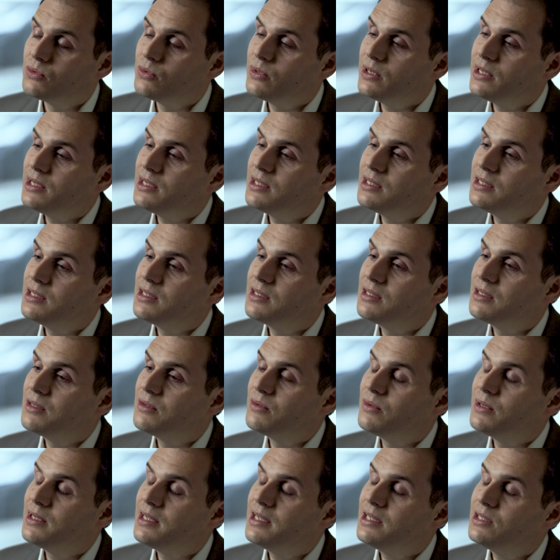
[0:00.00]
we,
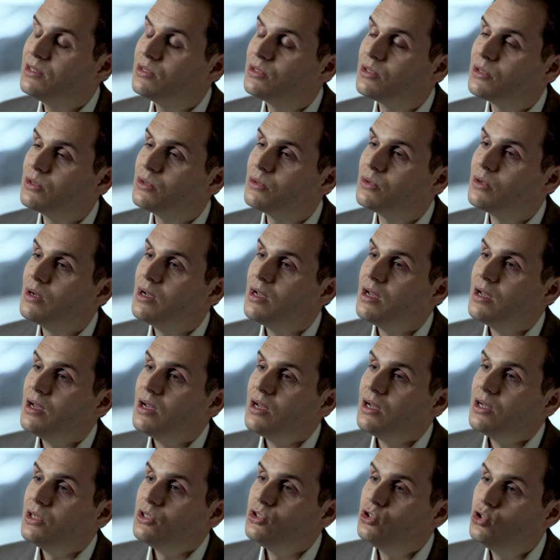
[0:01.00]
we need to
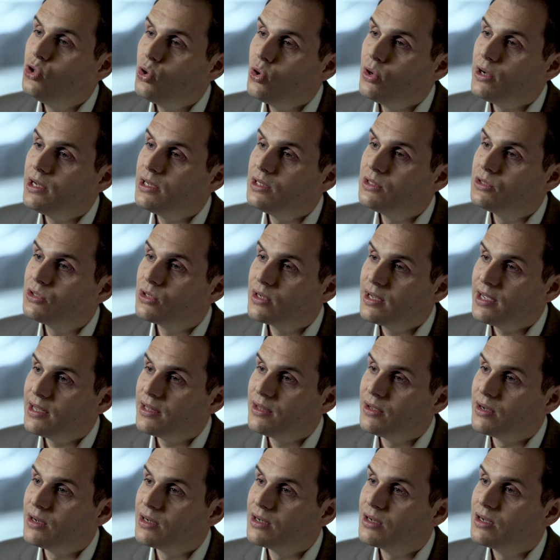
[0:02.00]
join
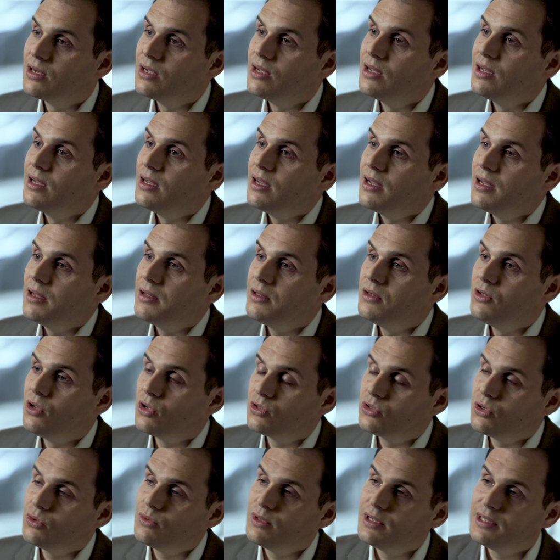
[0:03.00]
together
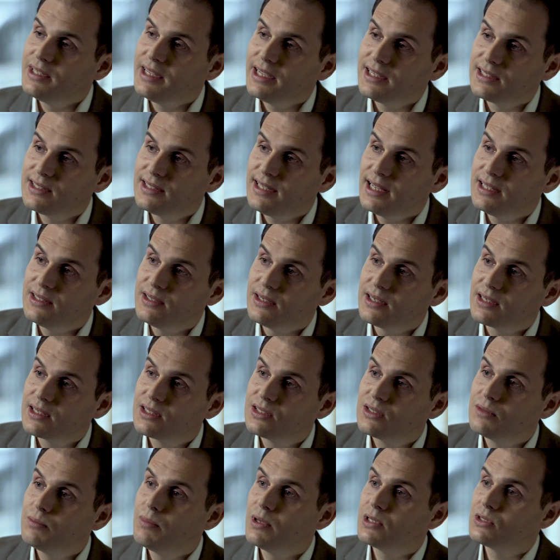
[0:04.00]
not only the
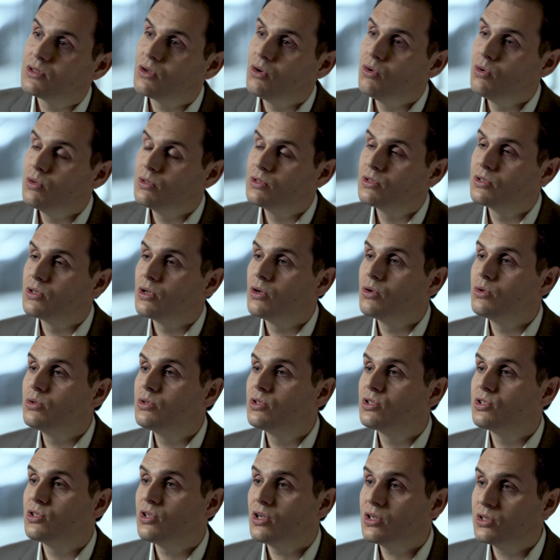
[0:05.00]
aesthetics, but also
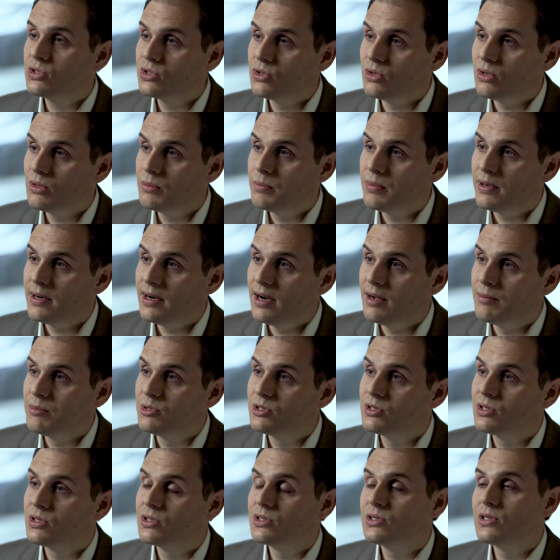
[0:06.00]
structural
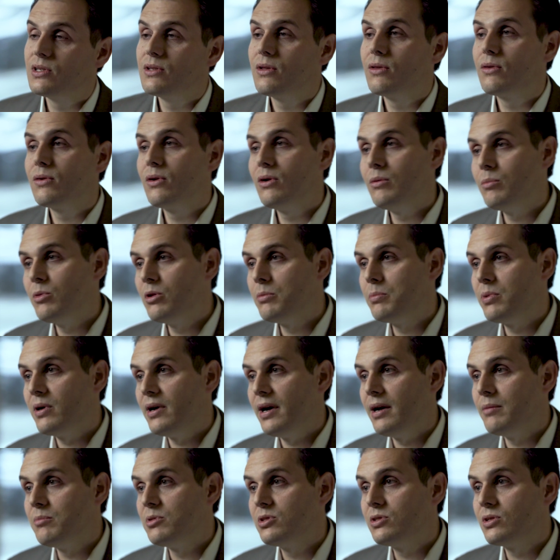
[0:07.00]
parameters and thermal
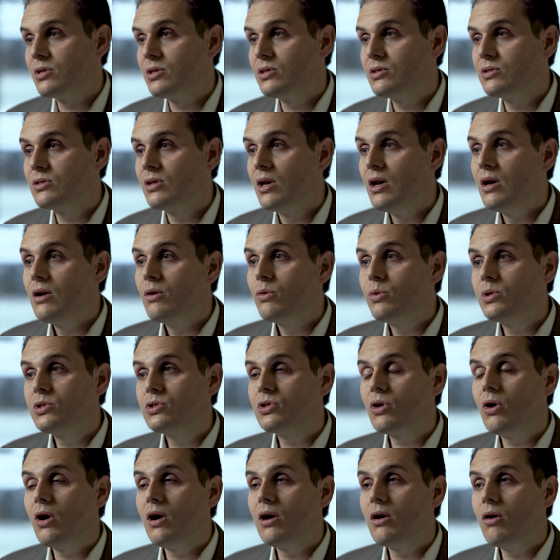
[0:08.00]
parameters, which
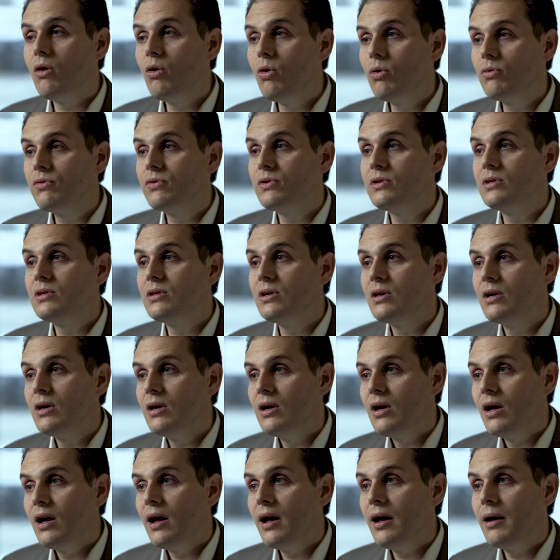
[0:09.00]
are often
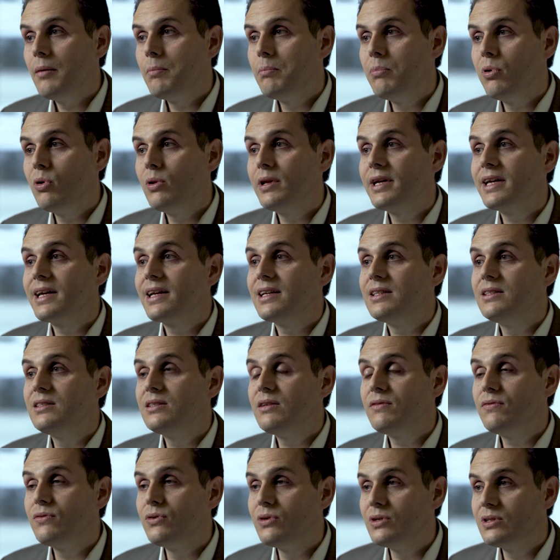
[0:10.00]
uh, pulling at
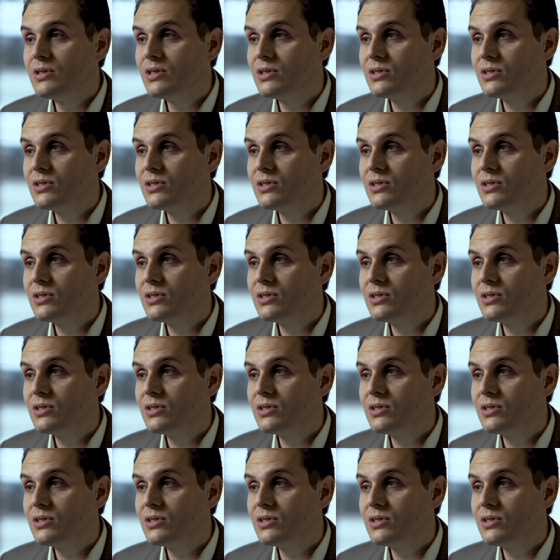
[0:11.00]
different